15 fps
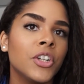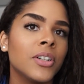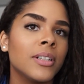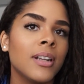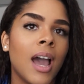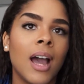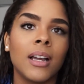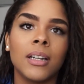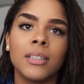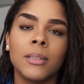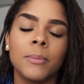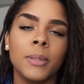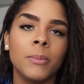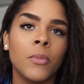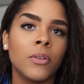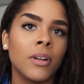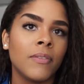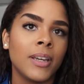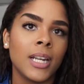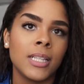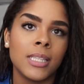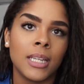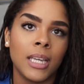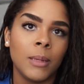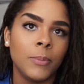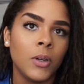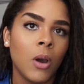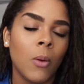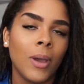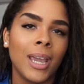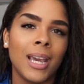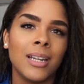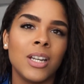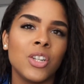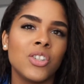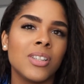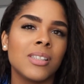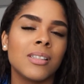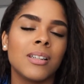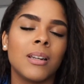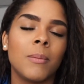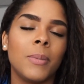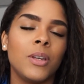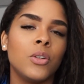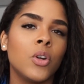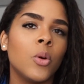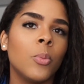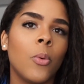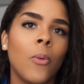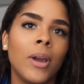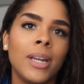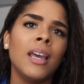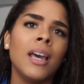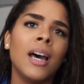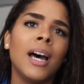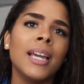you're not gonna be motivated to keep going, and it's just gonna be no point.